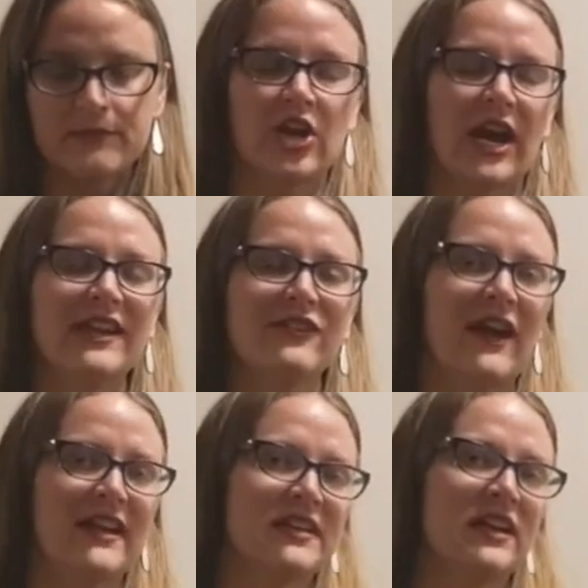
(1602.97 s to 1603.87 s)
trying to
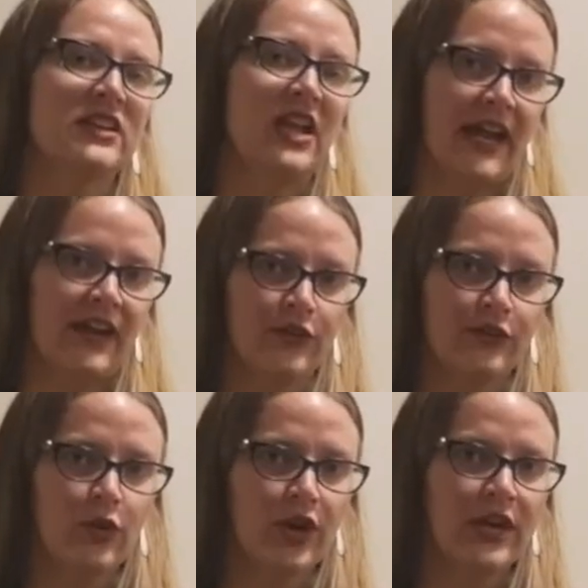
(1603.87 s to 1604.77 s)
find a liner
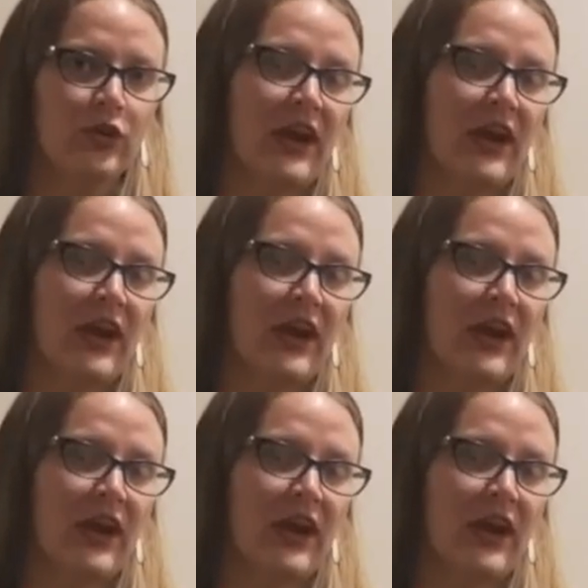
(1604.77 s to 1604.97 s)
for it